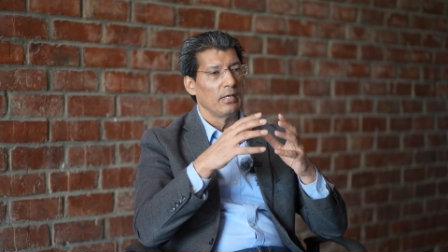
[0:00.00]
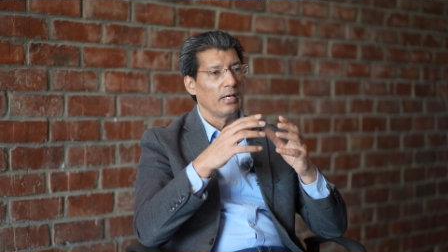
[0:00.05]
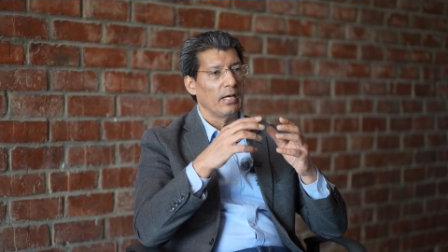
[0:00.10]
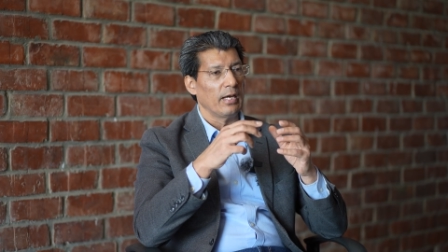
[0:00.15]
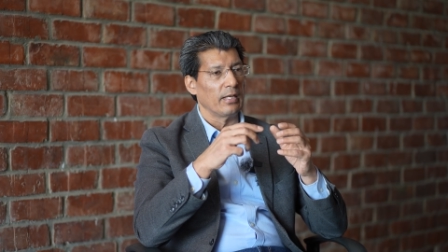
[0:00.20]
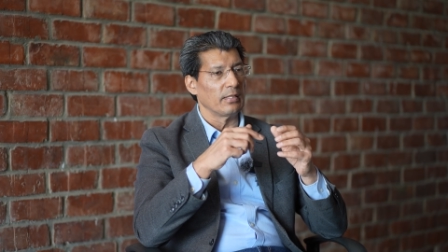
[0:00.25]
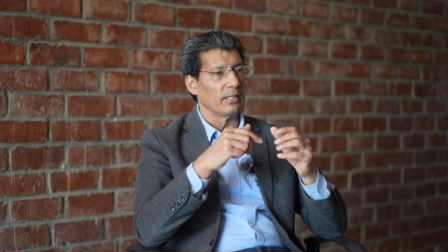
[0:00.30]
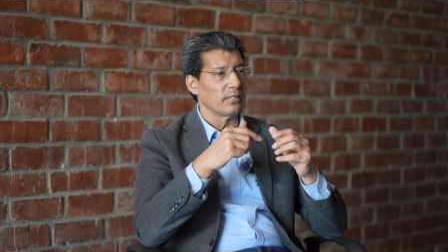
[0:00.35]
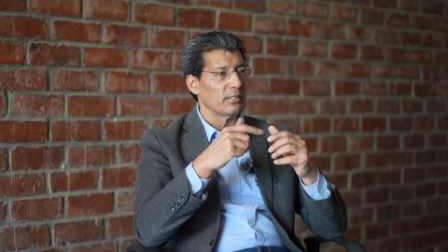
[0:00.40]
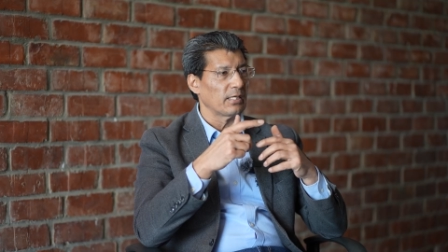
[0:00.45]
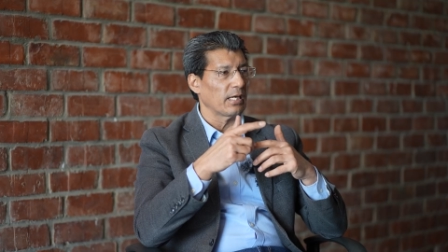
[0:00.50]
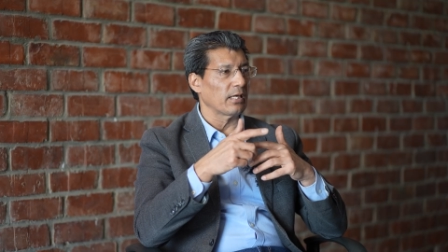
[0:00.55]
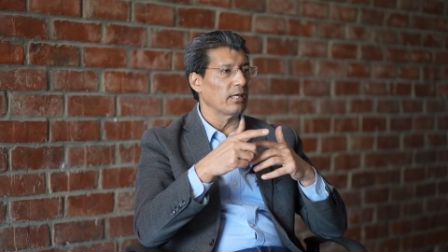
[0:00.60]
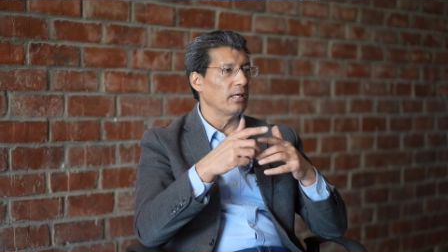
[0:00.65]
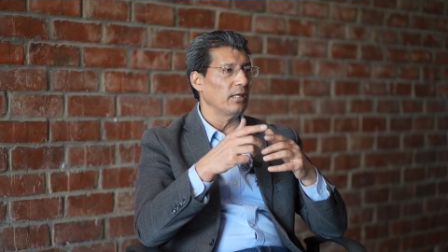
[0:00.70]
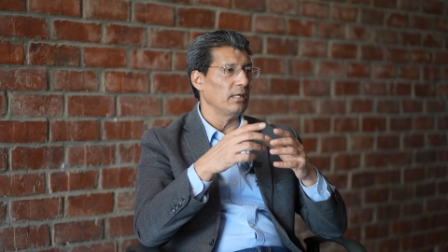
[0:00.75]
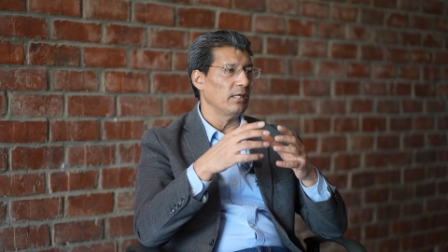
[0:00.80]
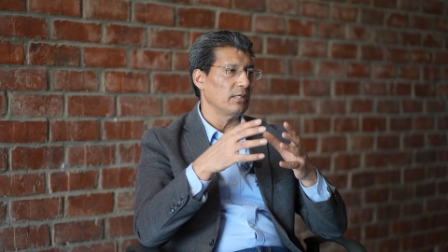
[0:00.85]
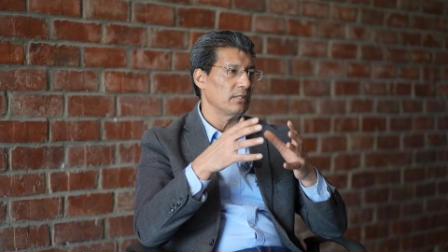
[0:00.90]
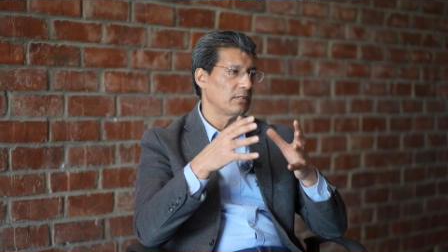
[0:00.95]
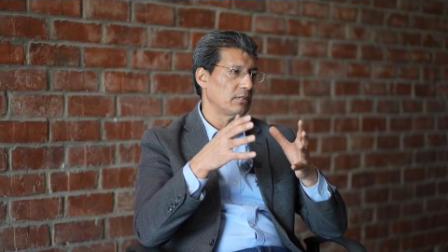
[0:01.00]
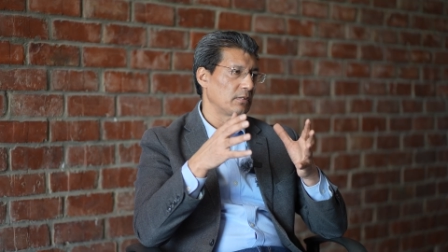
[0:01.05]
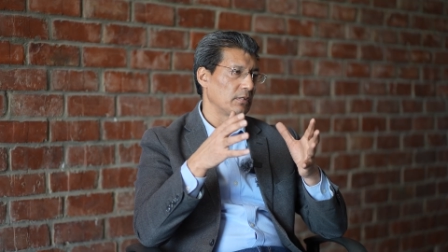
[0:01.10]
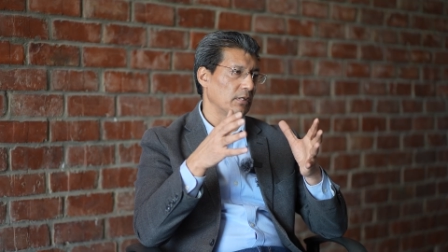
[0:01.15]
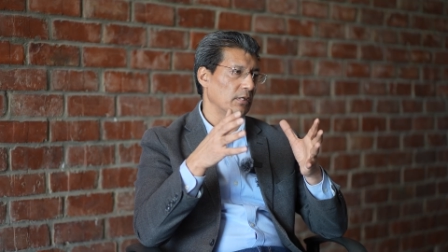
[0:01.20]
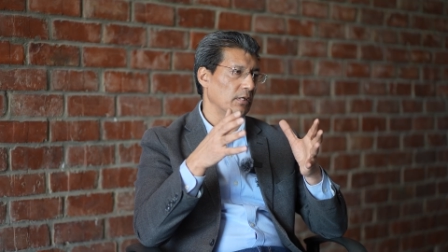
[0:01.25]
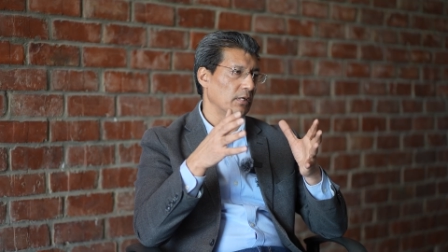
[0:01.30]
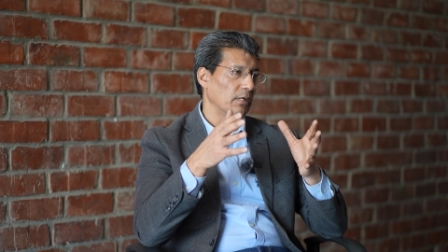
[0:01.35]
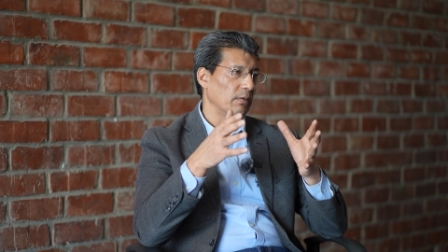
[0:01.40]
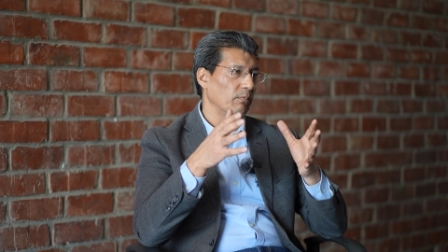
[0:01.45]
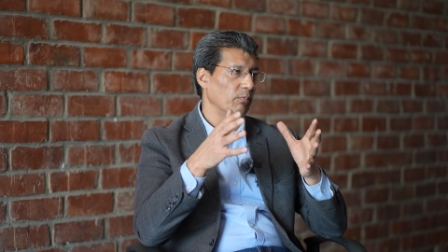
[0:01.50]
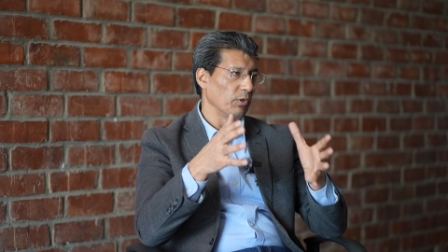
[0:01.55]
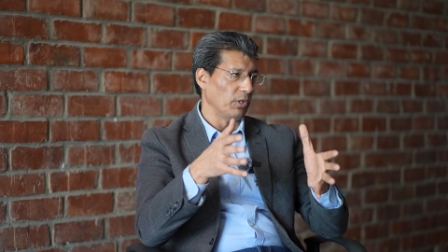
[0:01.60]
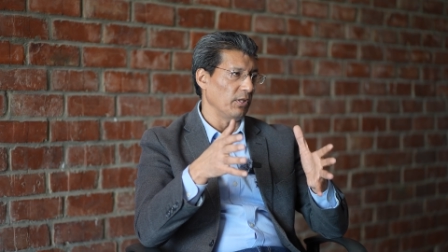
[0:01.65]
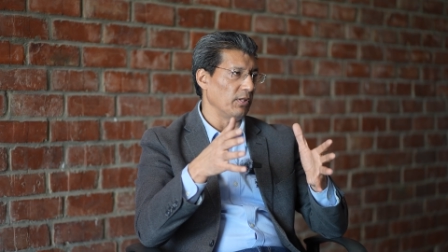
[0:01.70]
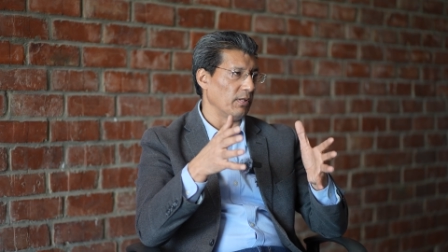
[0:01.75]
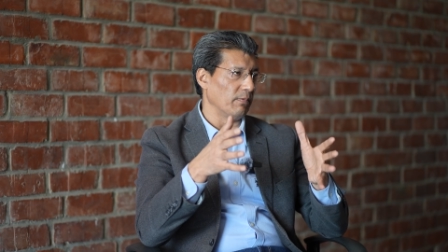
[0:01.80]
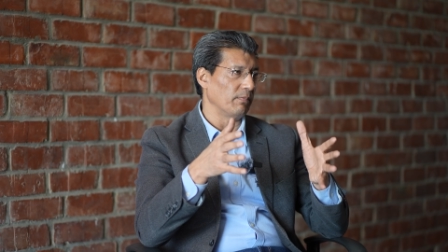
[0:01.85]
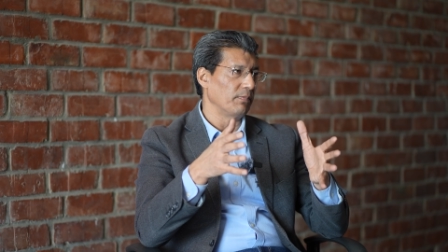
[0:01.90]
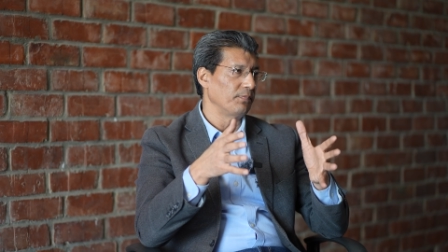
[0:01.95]
And the second is
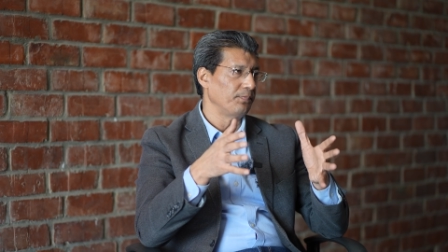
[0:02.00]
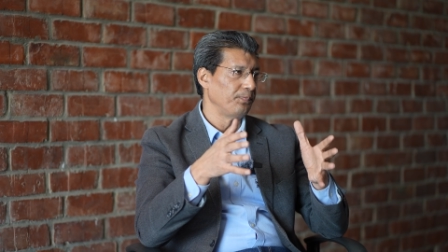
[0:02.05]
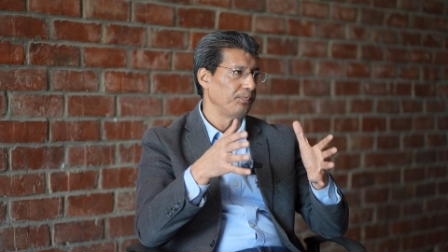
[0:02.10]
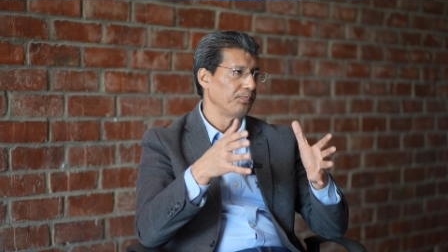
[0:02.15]
Buddhism.